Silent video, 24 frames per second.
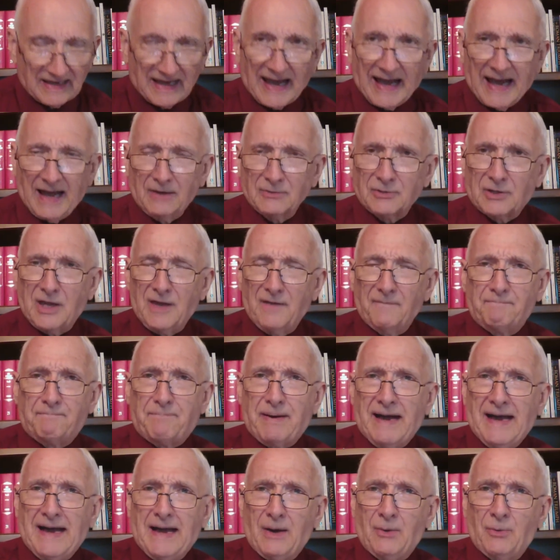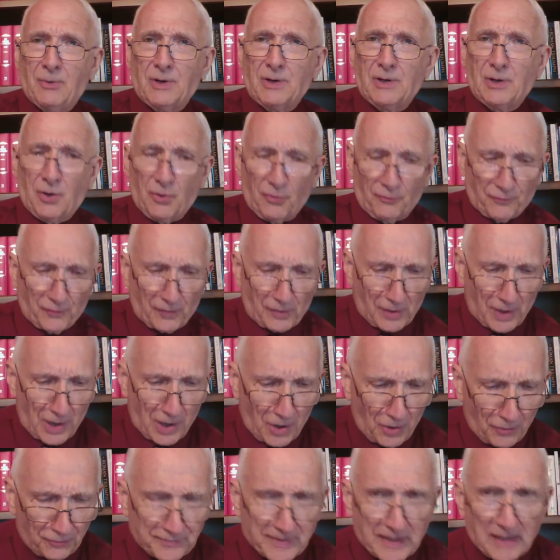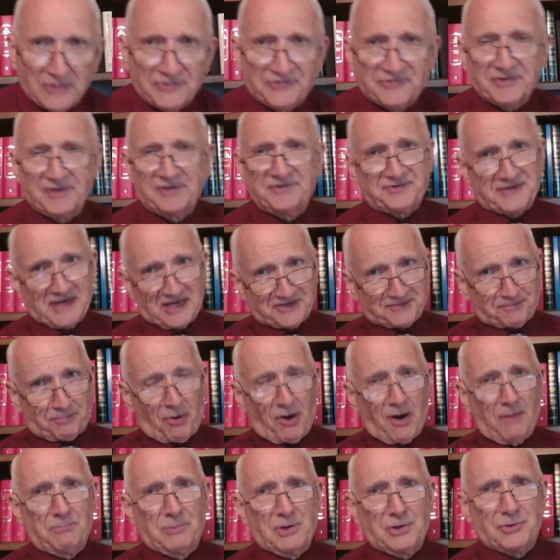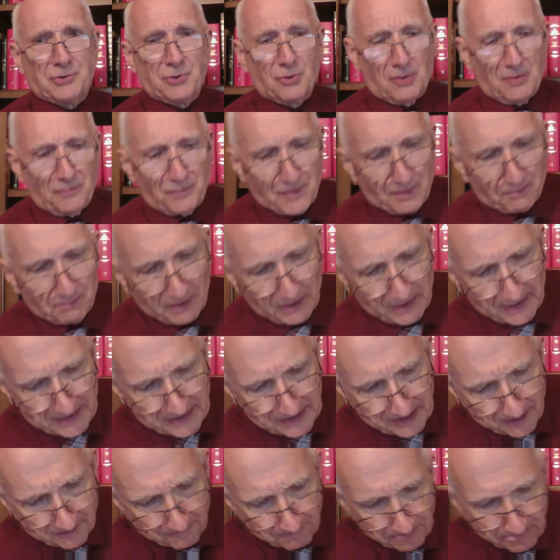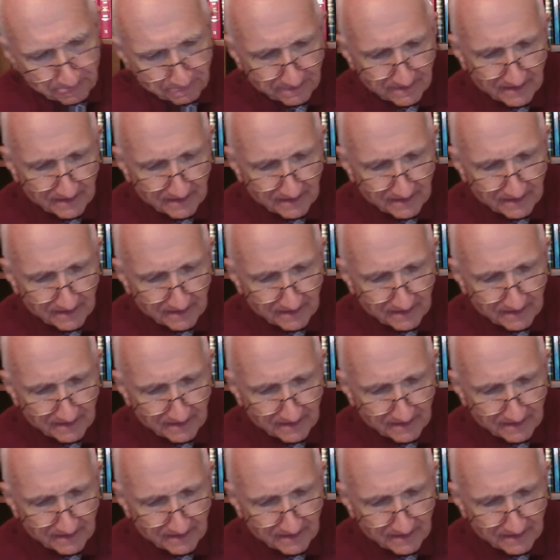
I'll give power over all nations. That's probably during the millennium.